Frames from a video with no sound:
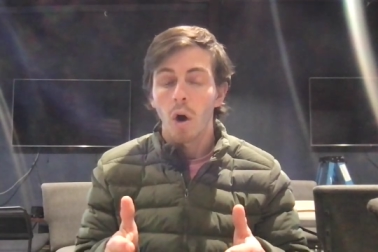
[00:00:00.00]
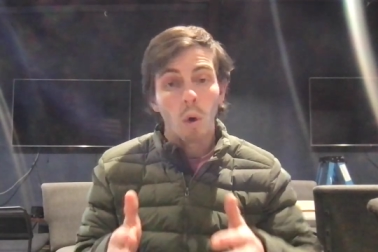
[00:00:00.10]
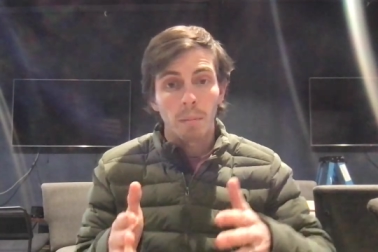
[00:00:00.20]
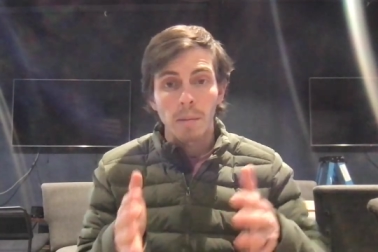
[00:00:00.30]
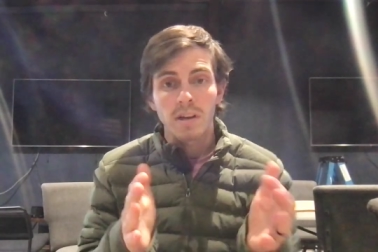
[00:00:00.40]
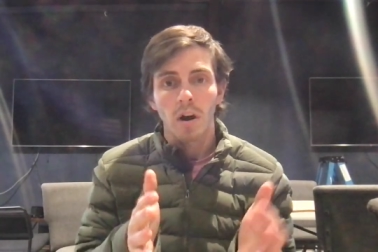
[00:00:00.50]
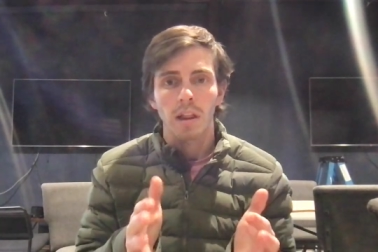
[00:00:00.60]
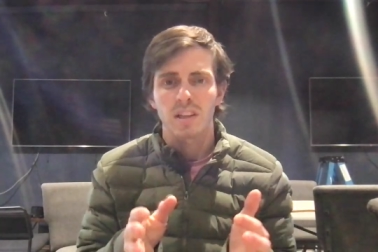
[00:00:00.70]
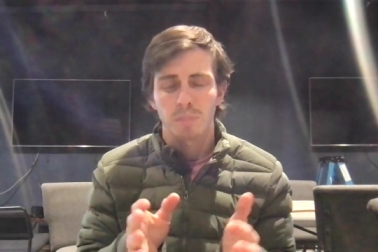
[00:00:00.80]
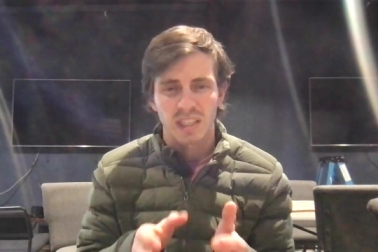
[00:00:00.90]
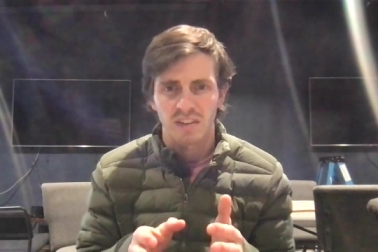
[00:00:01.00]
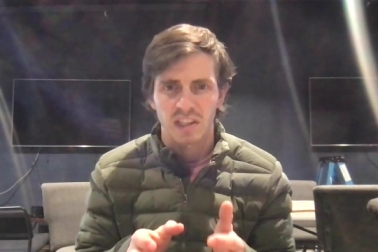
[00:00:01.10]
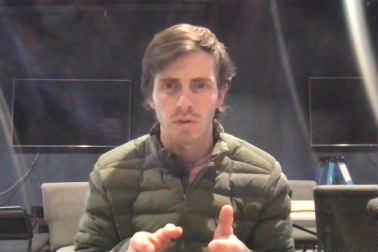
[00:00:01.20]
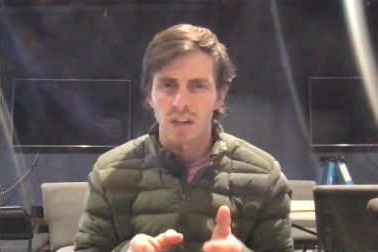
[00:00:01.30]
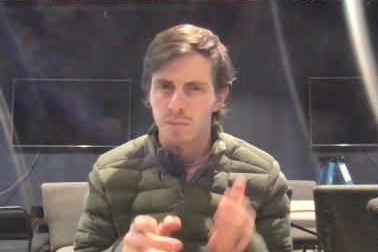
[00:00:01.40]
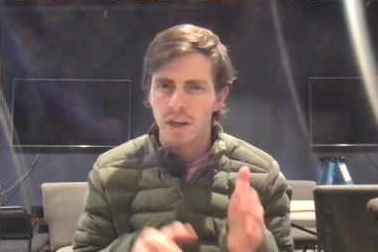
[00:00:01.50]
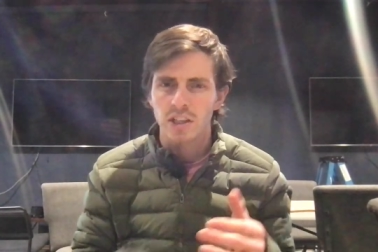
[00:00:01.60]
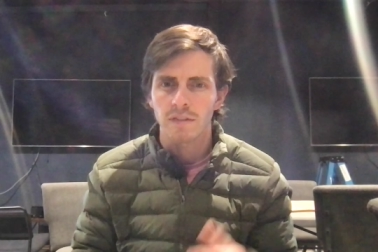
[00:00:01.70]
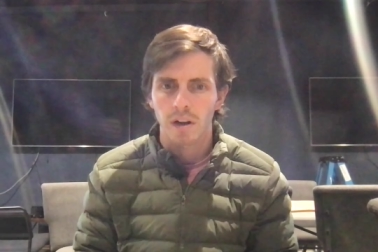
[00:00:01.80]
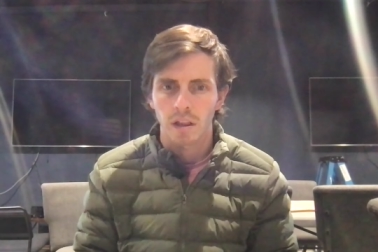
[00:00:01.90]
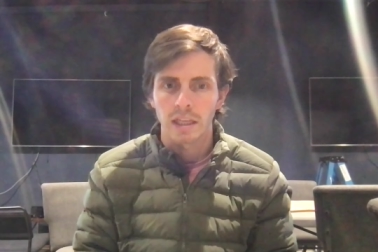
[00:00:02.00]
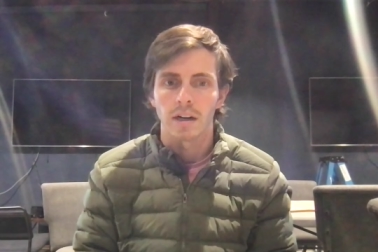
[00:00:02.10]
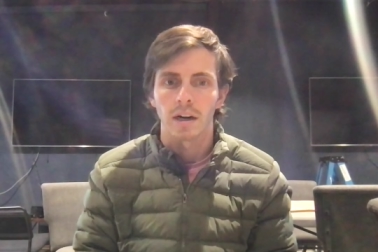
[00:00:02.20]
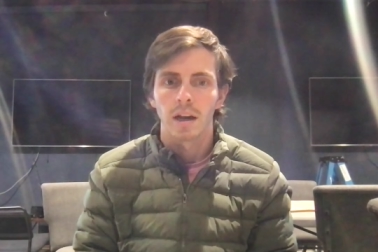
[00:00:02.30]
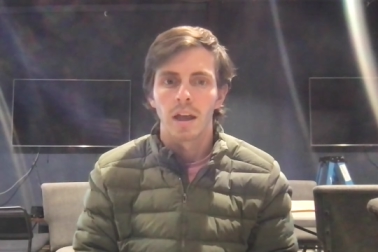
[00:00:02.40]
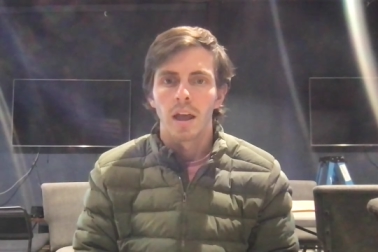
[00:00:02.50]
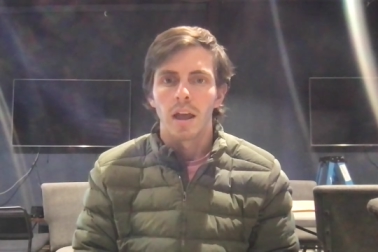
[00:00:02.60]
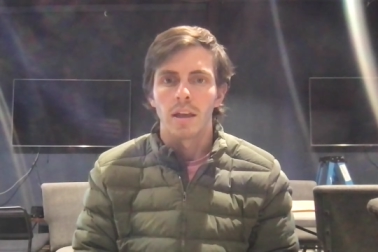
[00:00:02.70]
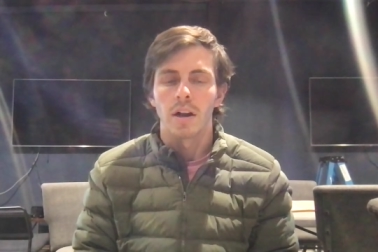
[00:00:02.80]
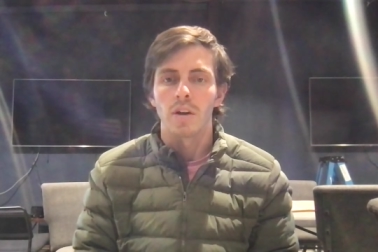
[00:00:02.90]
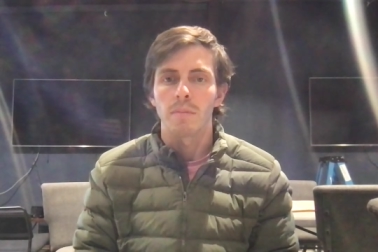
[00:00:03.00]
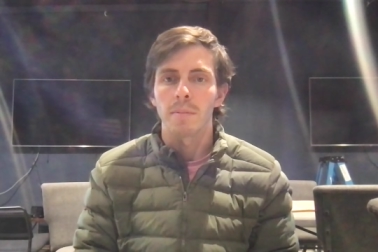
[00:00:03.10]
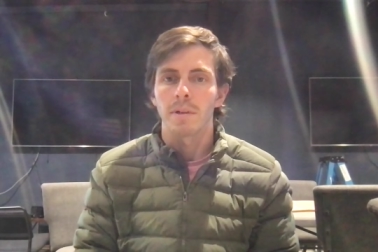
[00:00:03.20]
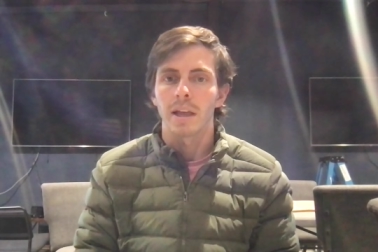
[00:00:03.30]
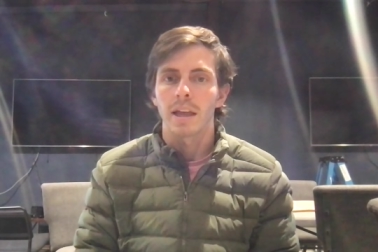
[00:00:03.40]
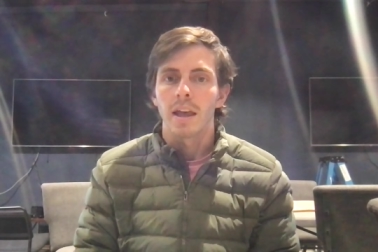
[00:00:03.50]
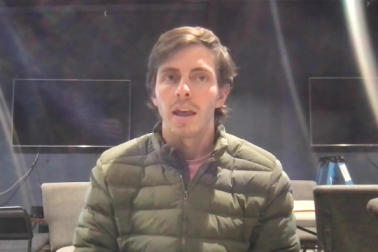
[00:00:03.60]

Or maybe call out a specific student, especially if they're a leader. You know, you might be like,